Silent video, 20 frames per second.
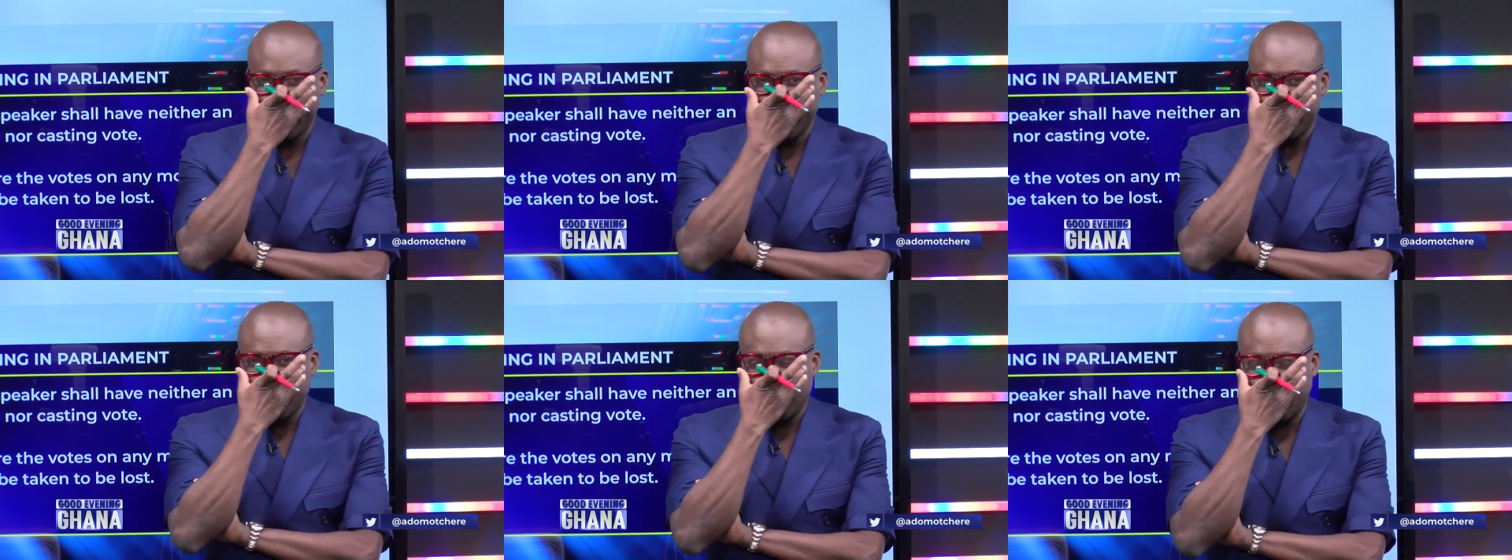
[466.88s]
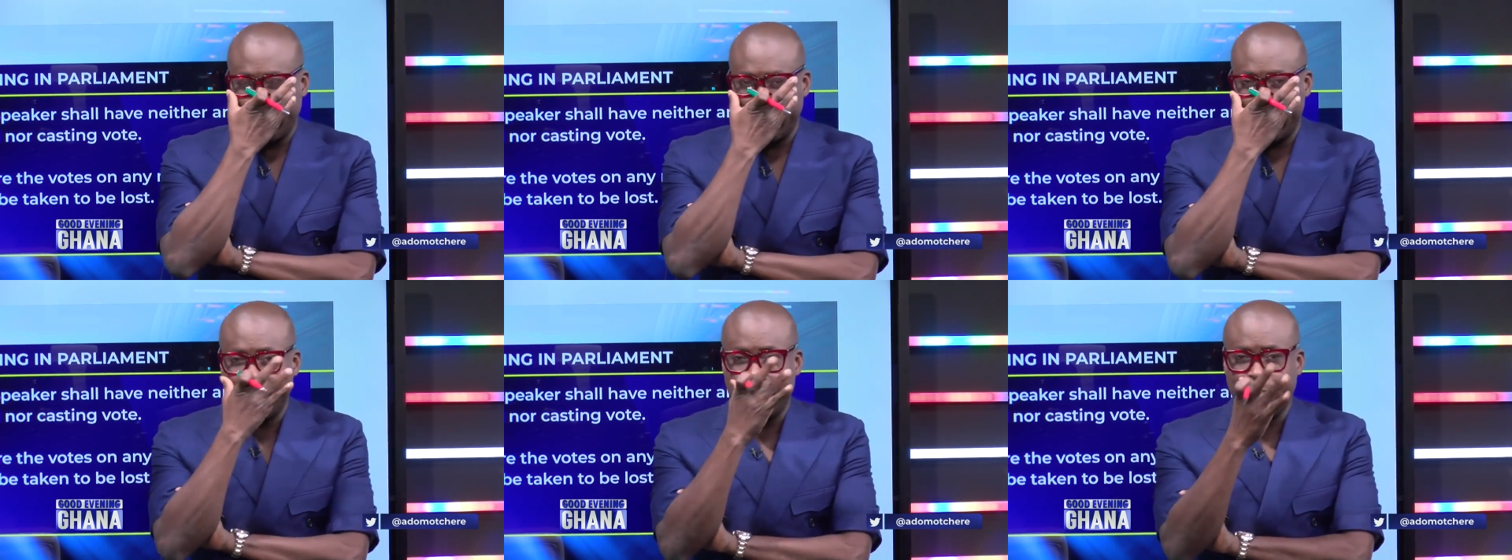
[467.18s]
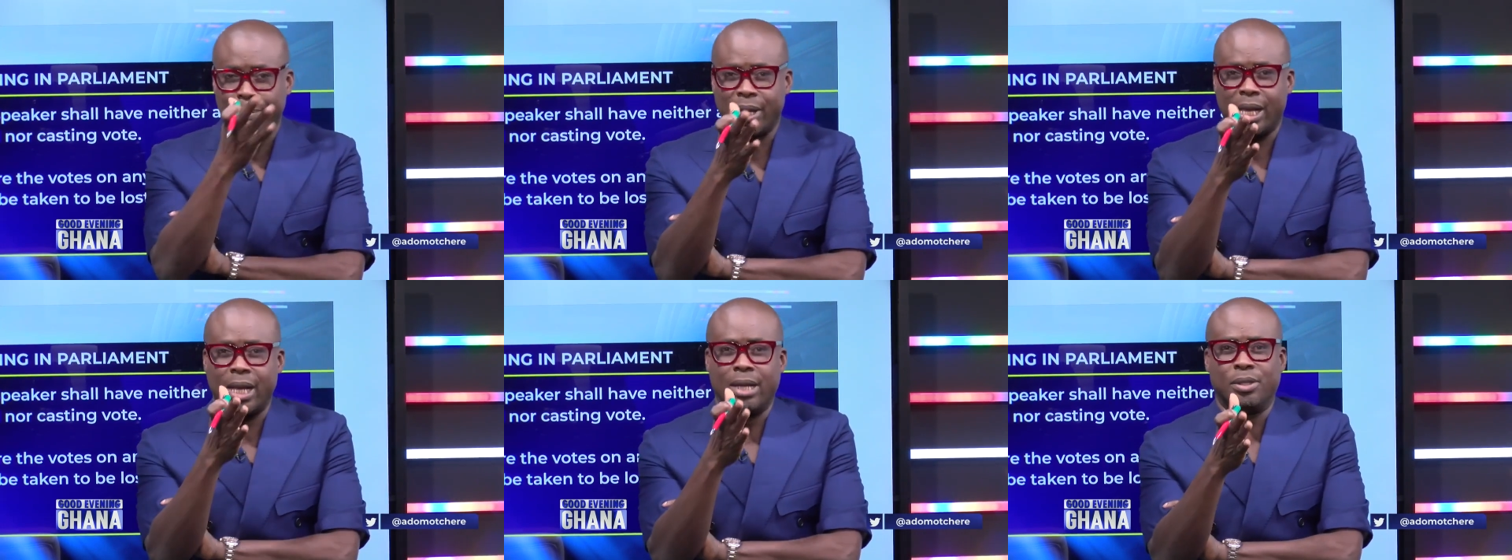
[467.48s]
so then they
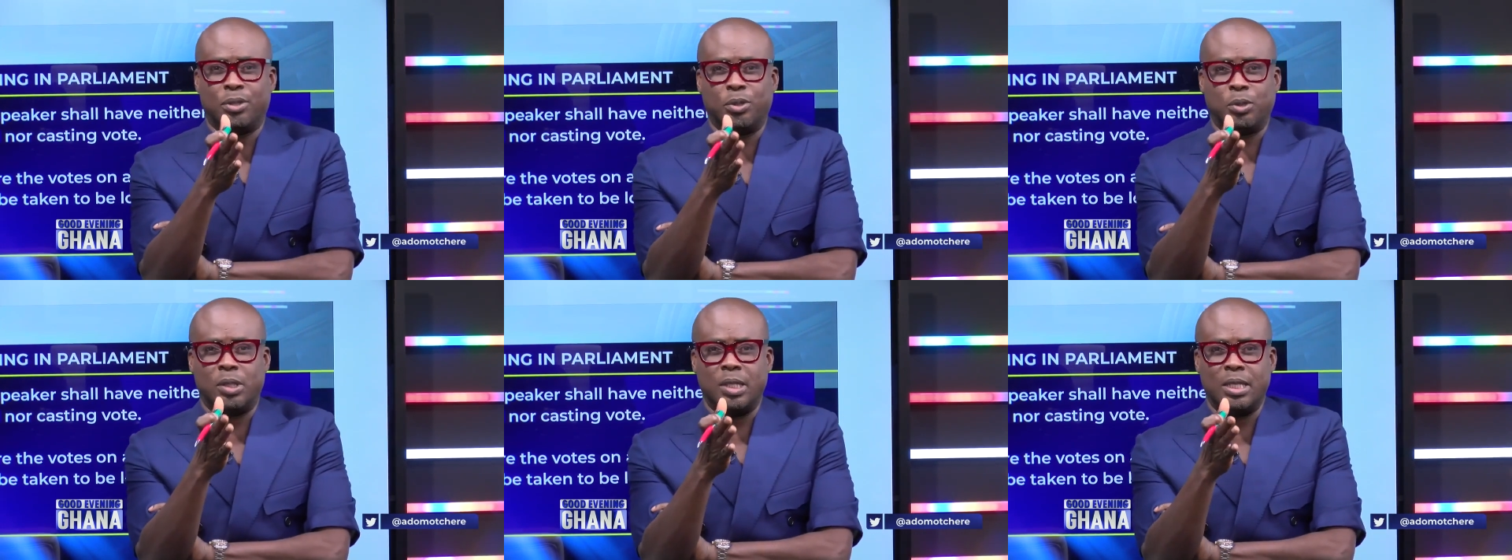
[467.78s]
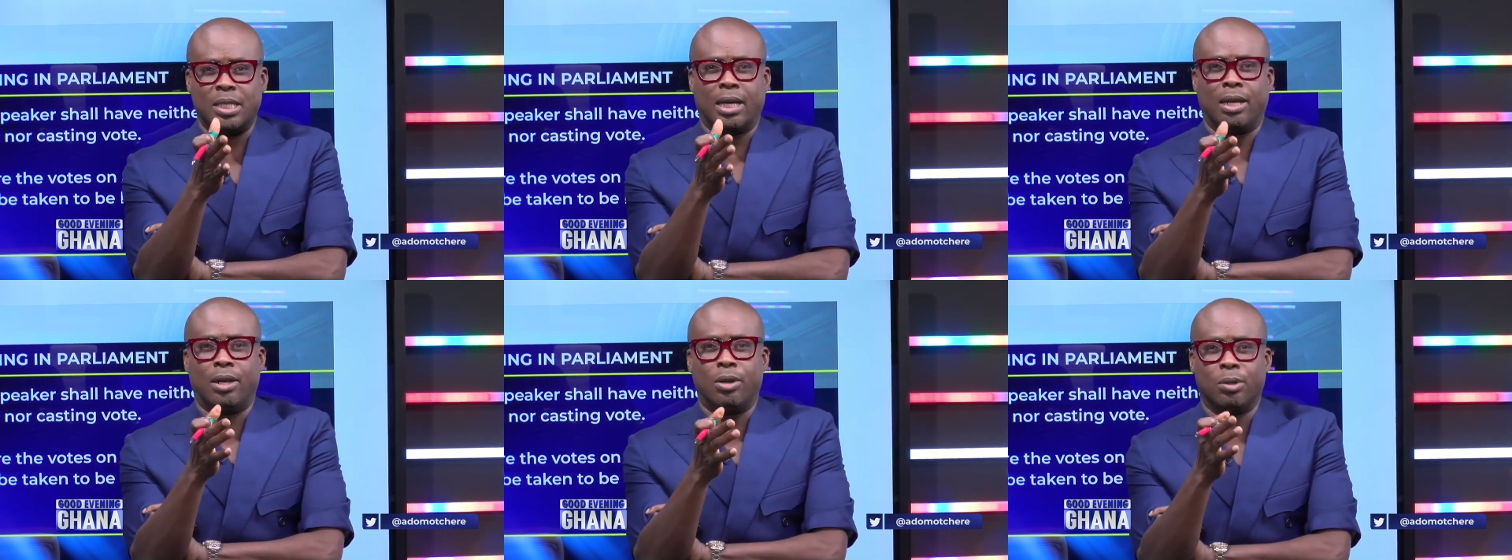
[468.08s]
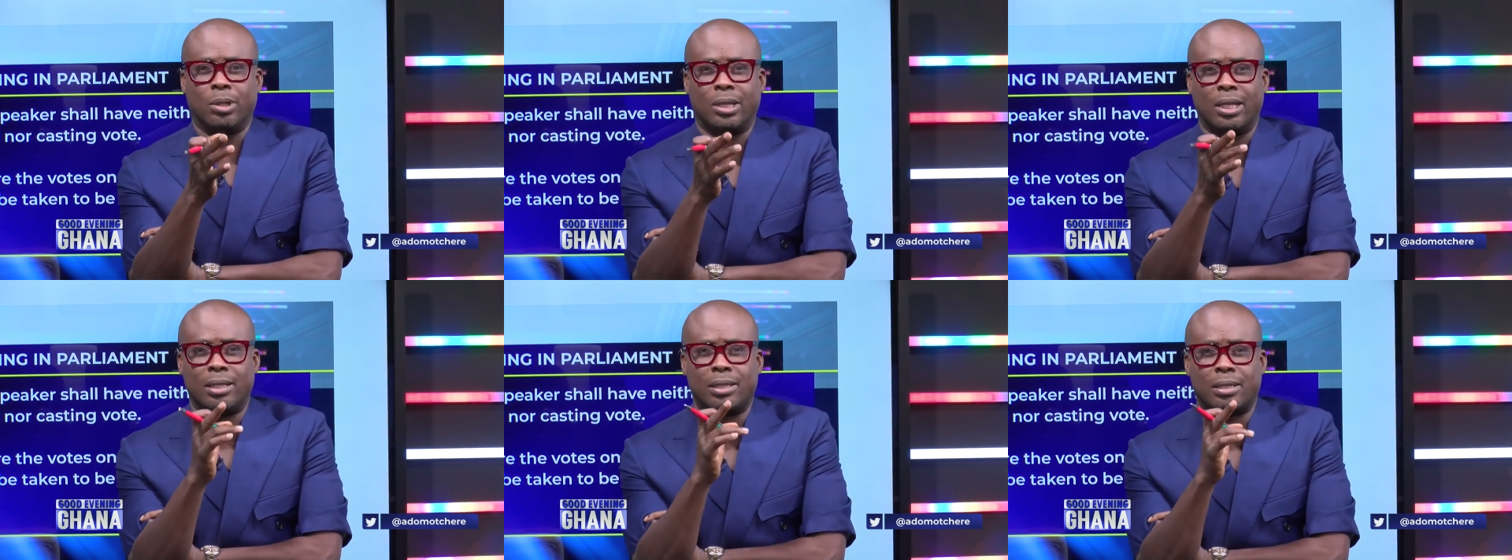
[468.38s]
began to see that,
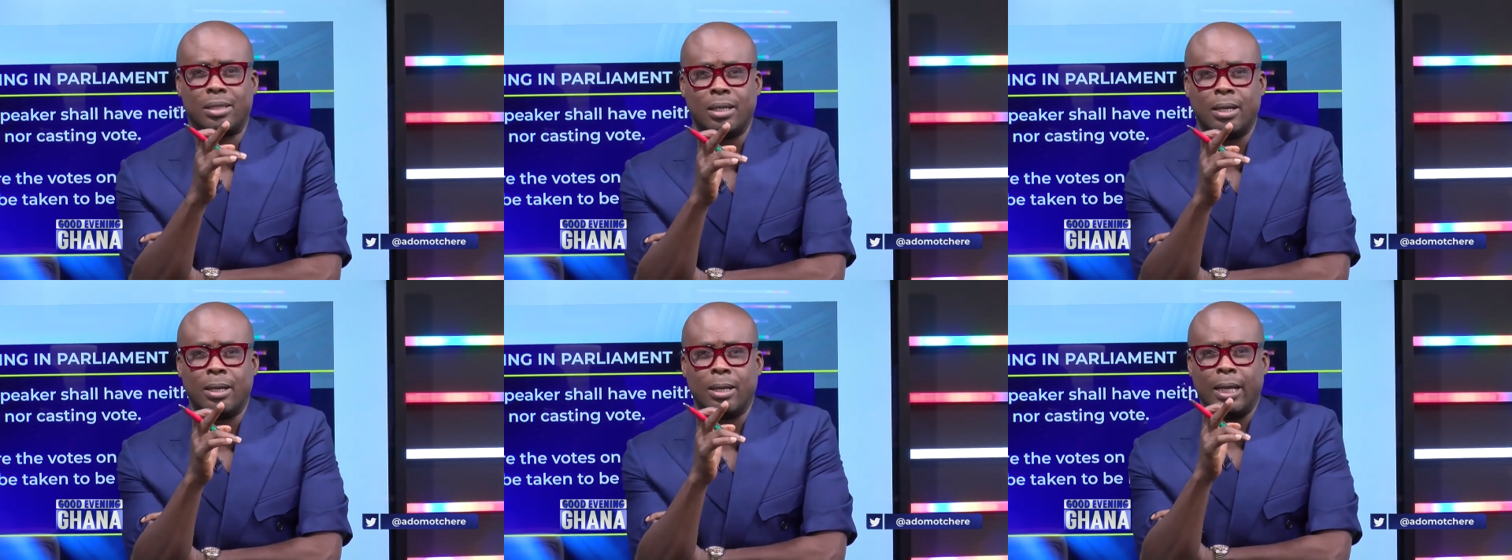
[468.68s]
look, this